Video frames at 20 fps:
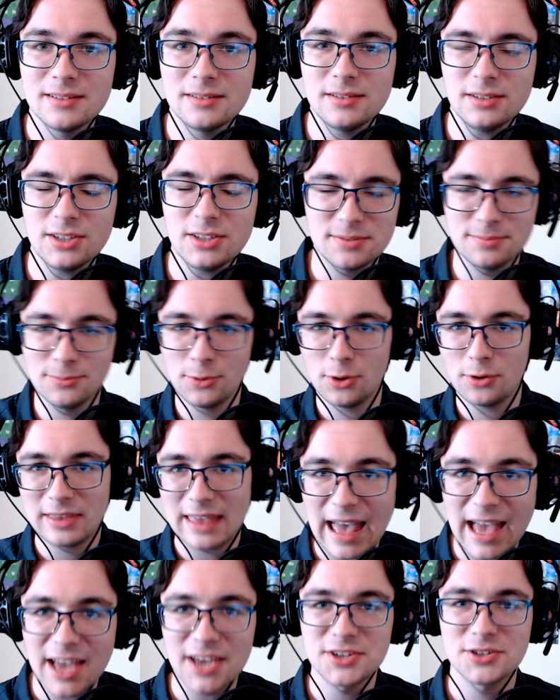just more
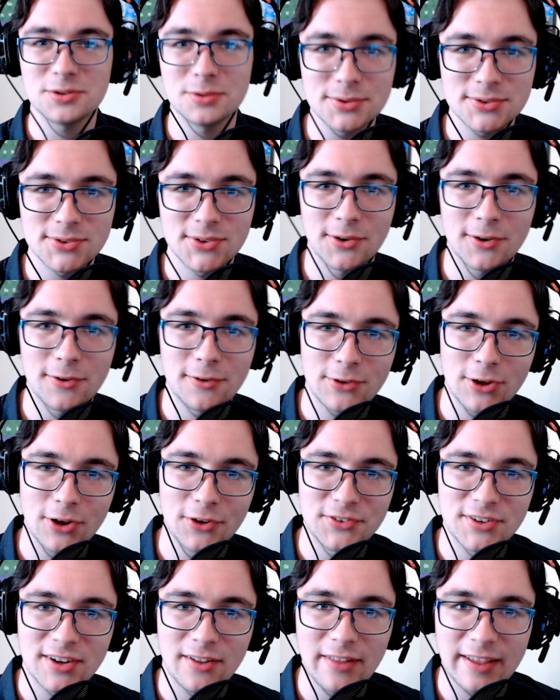casual sort of
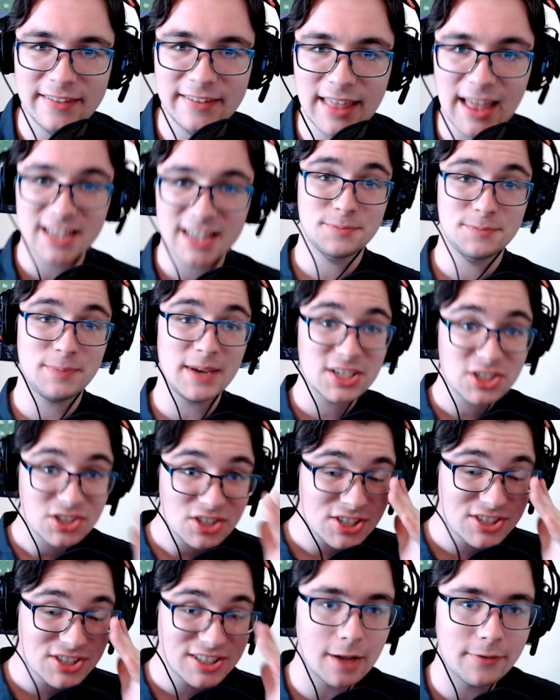content like that, especially
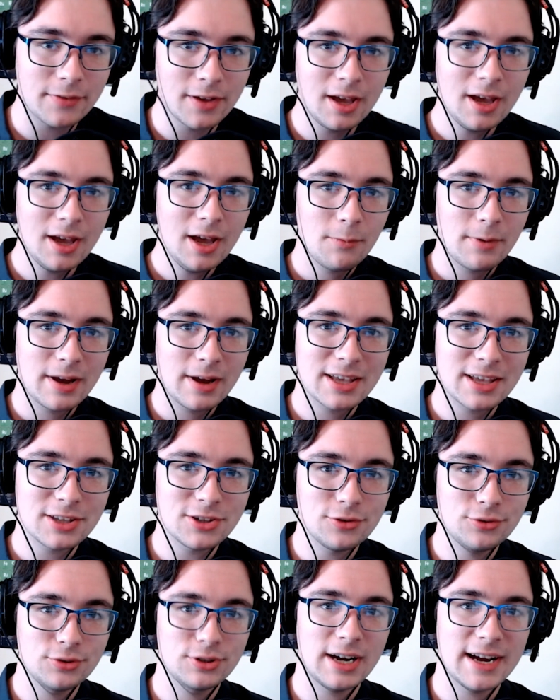stuff where
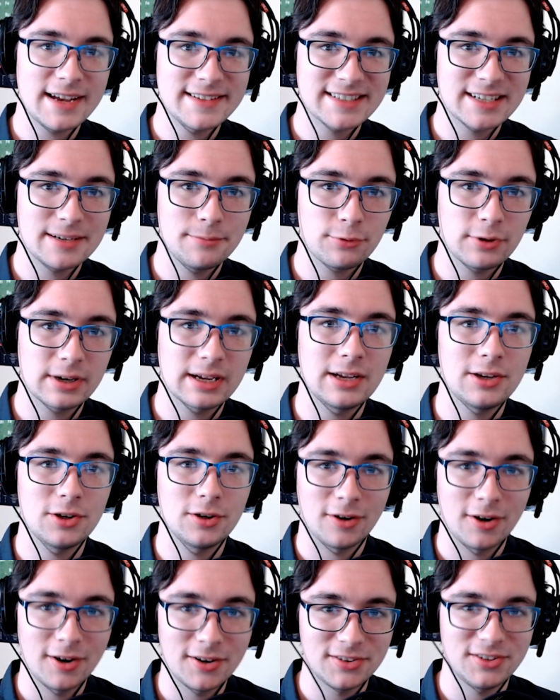you guys can bring in
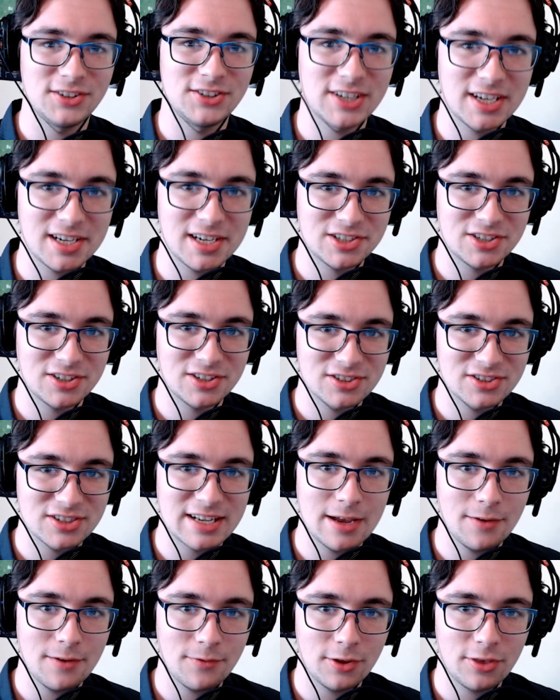your own suggestions and
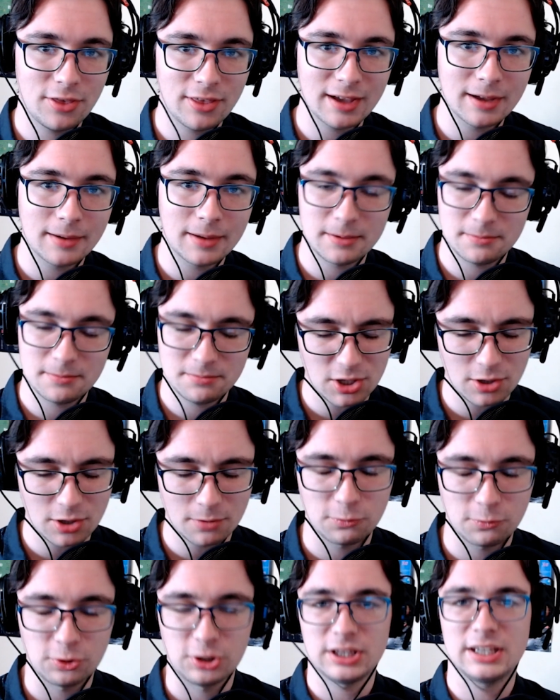everything, and, you know,
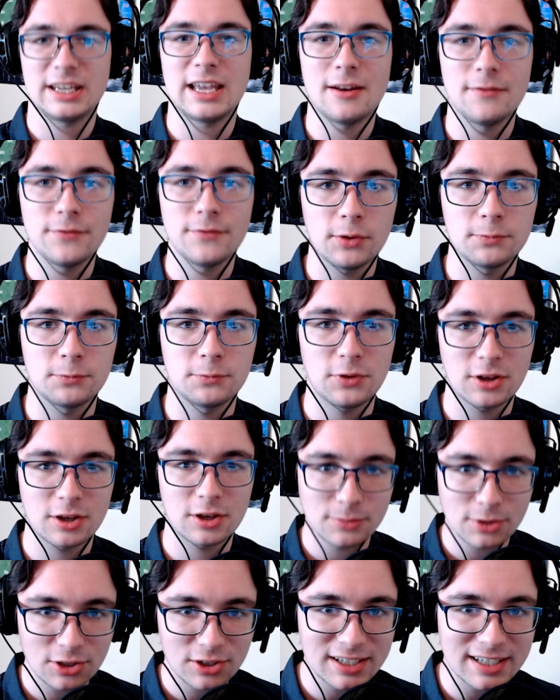really get involved with the
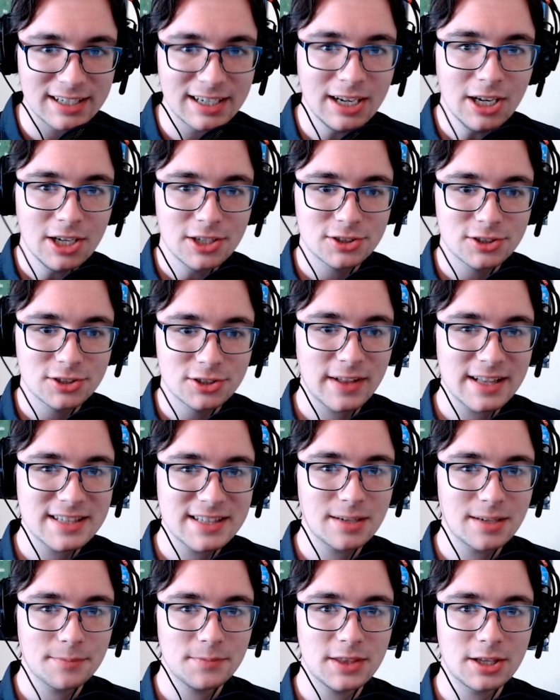community. So if that's
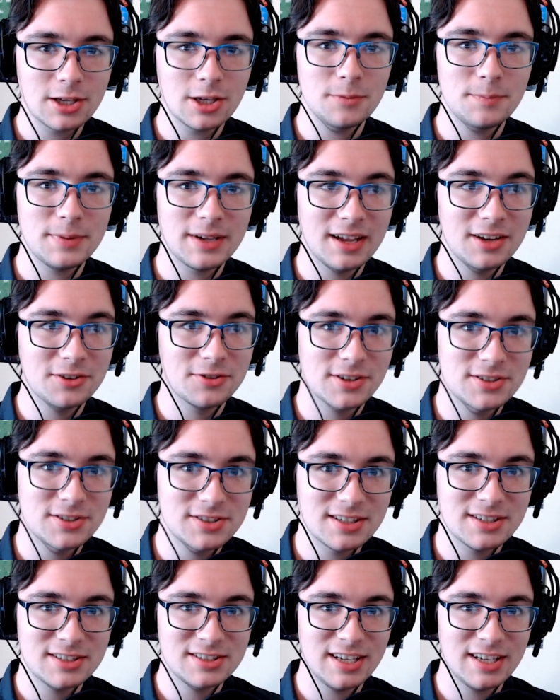something you'd be interested
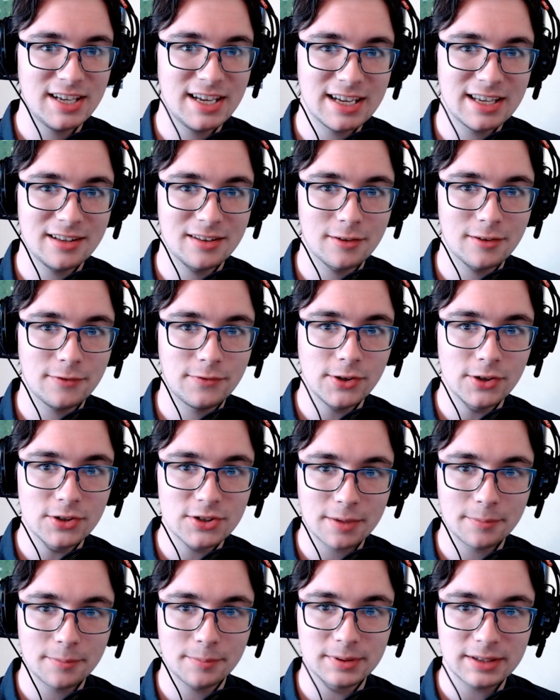interested in seeing it in the
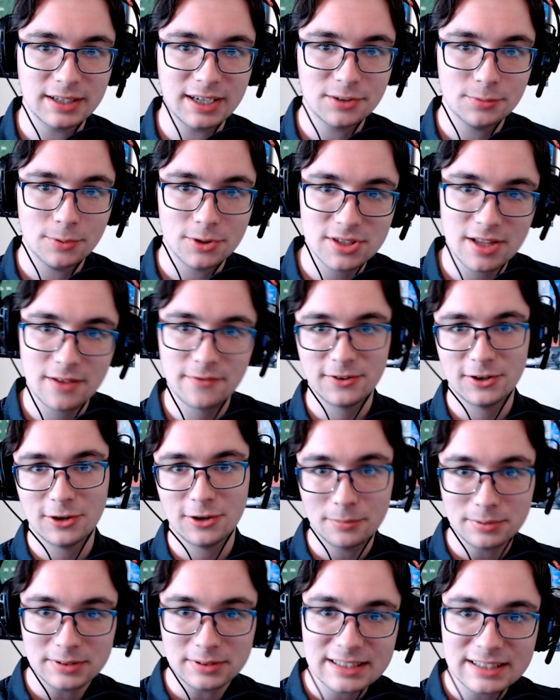future, please watch that video
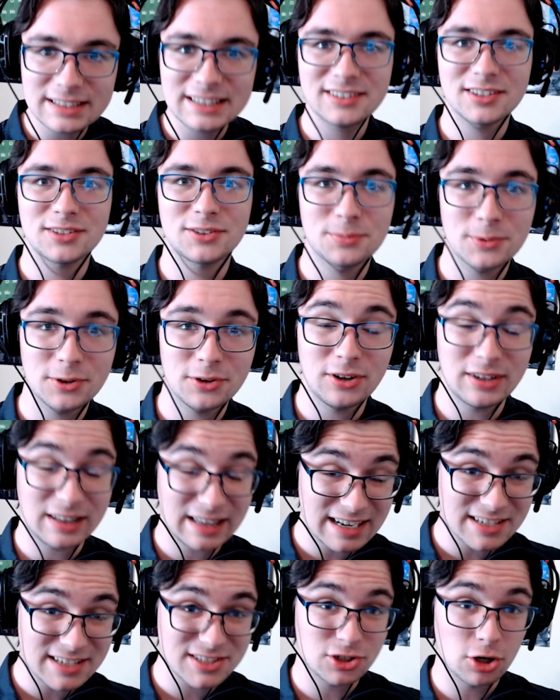and please just
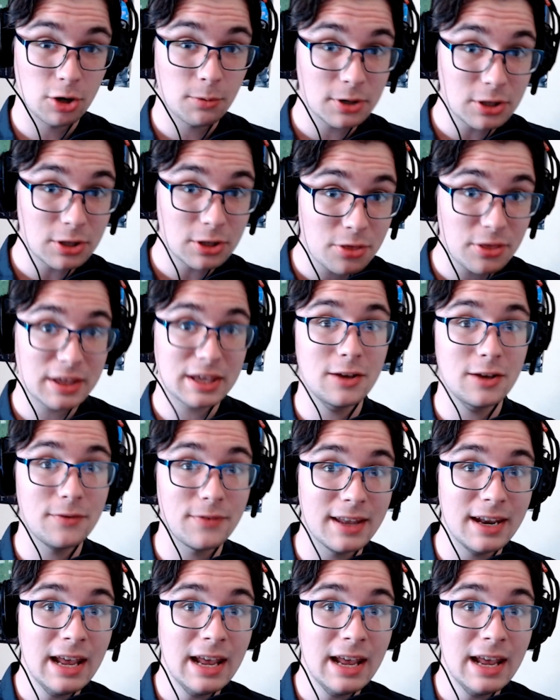let us know what you think of it.